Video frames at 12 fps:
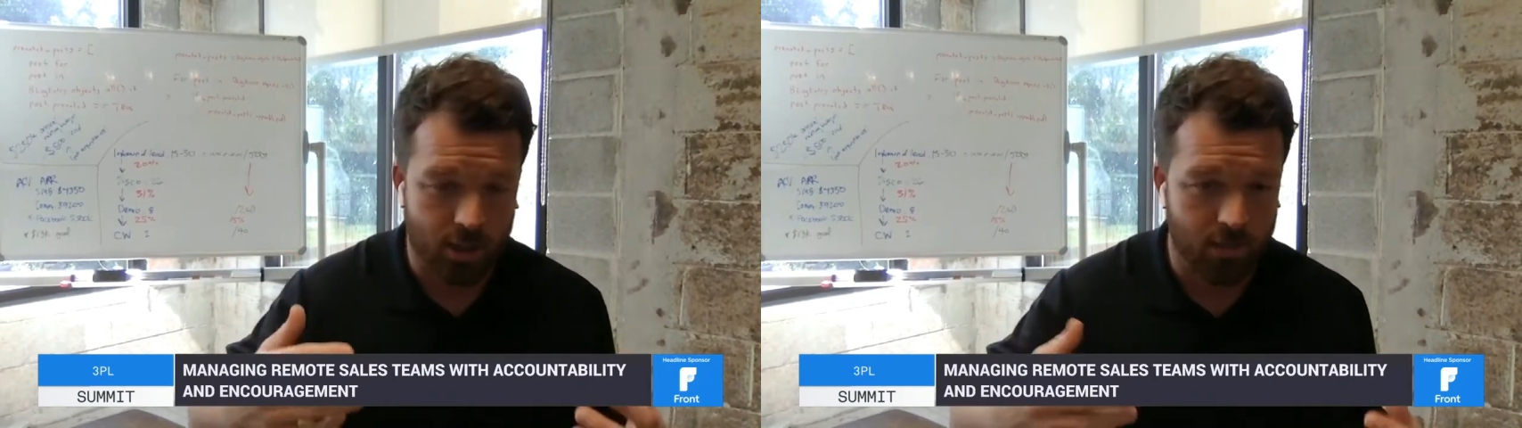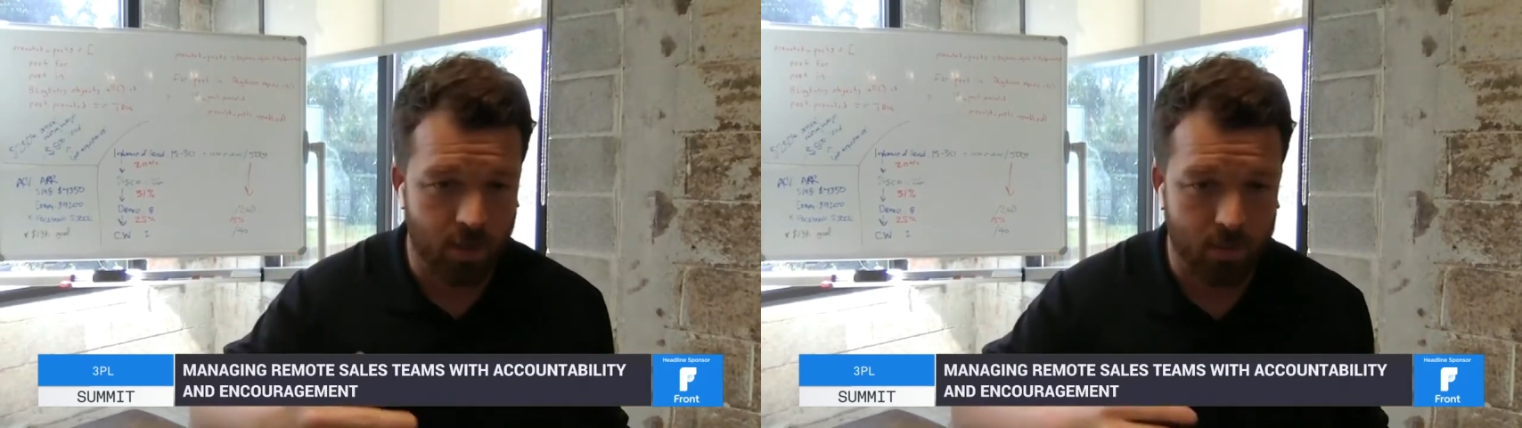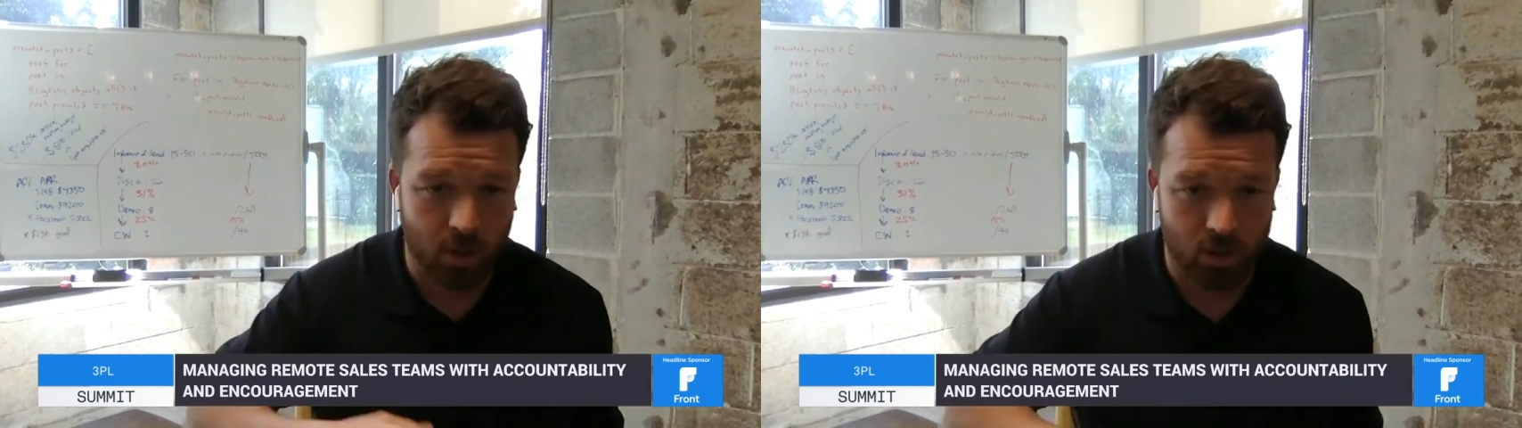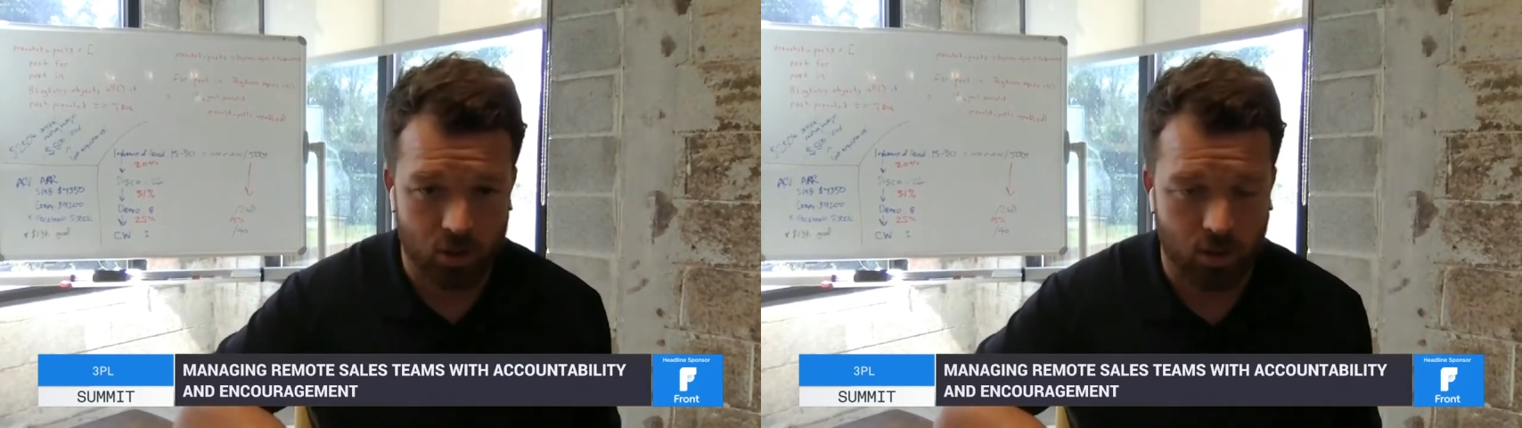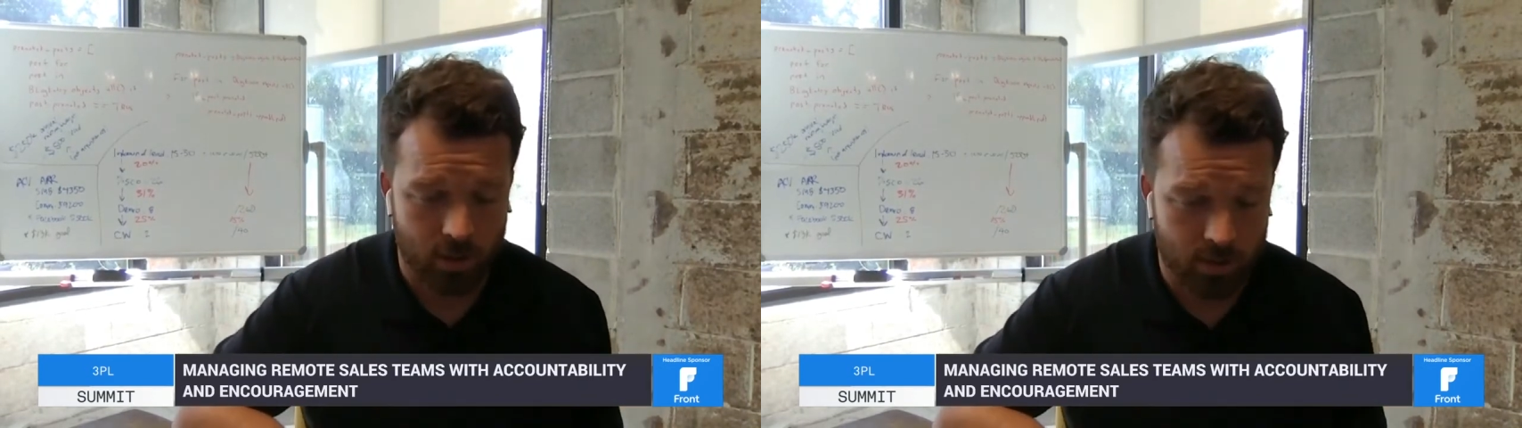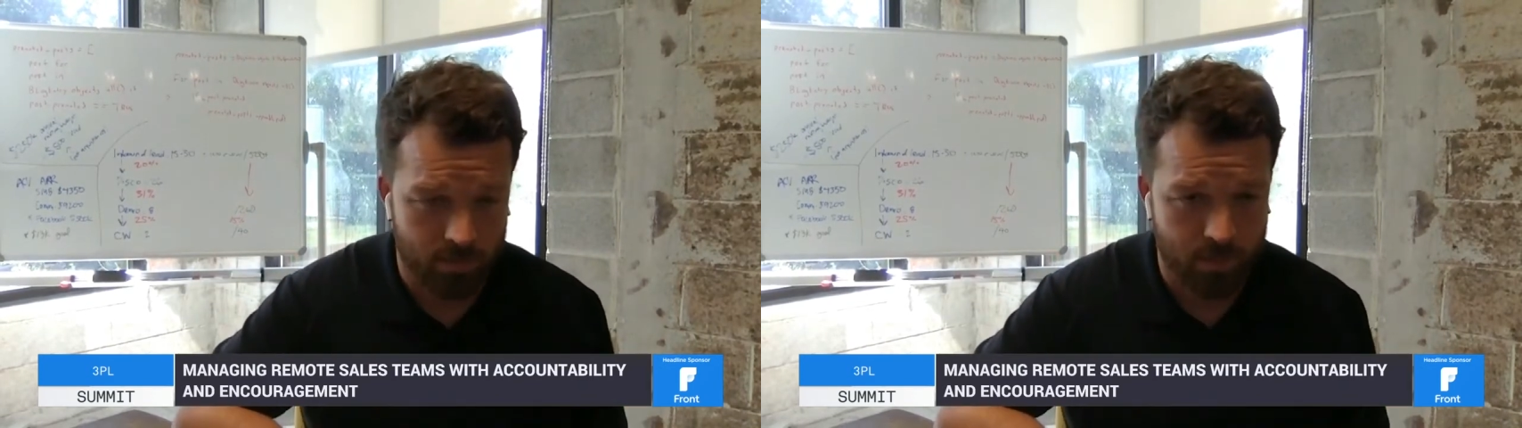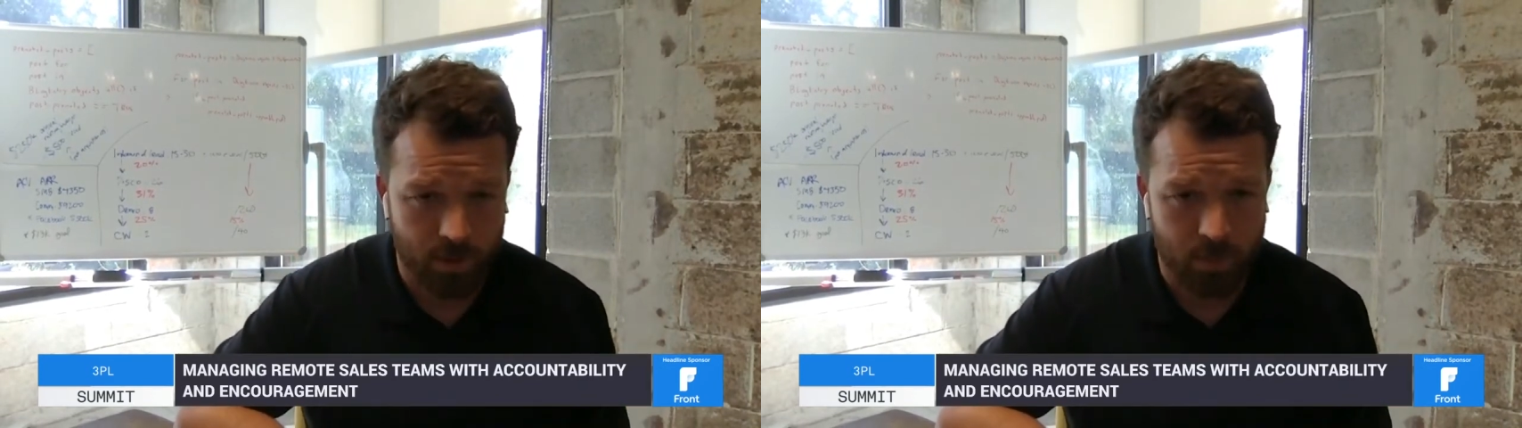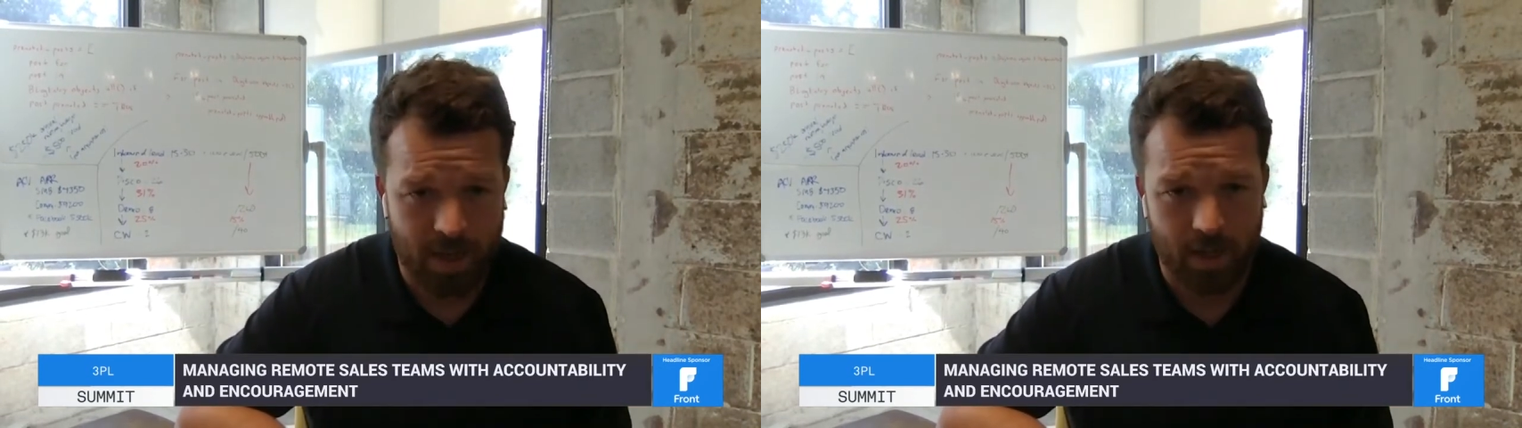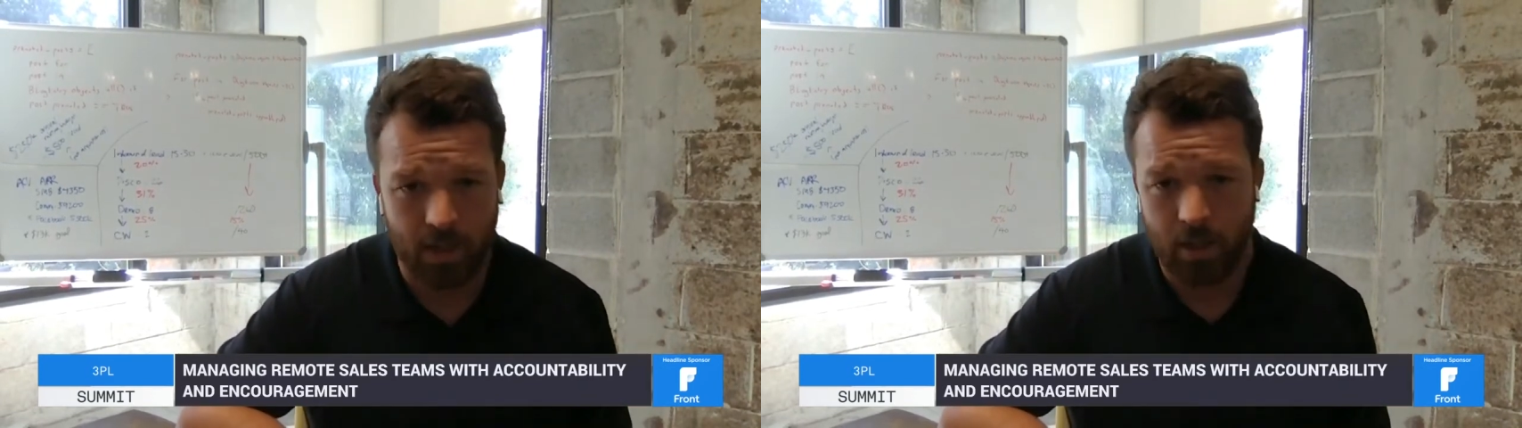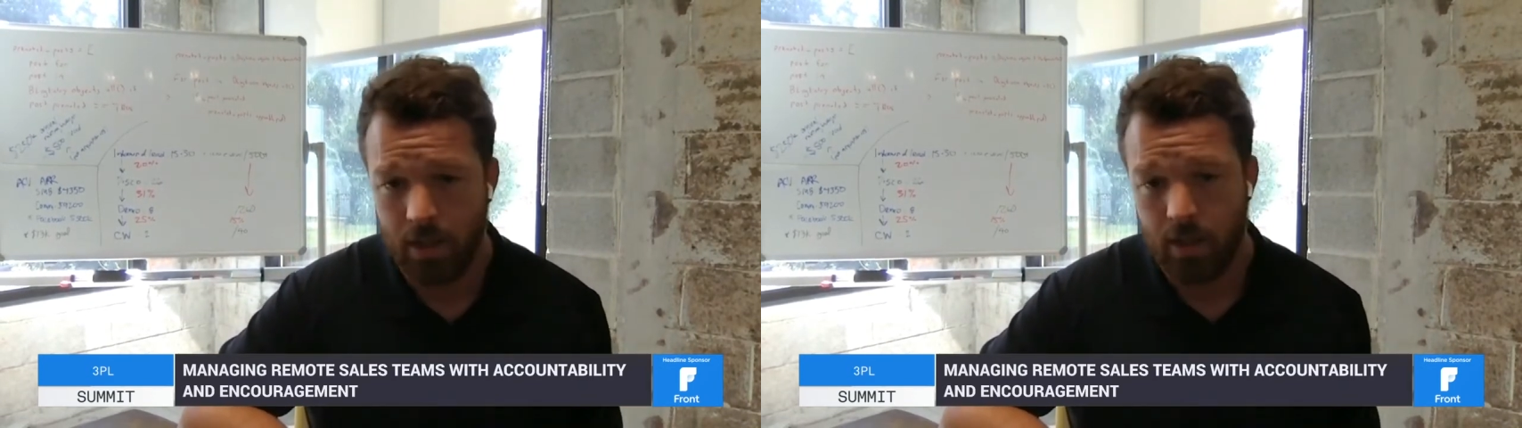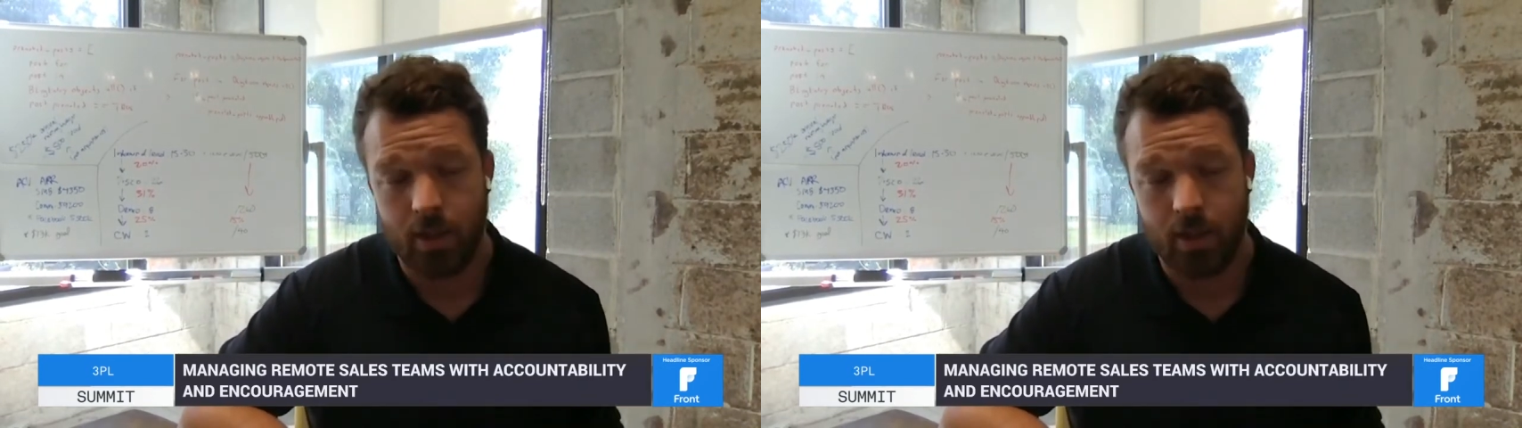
Give them constructive feedback,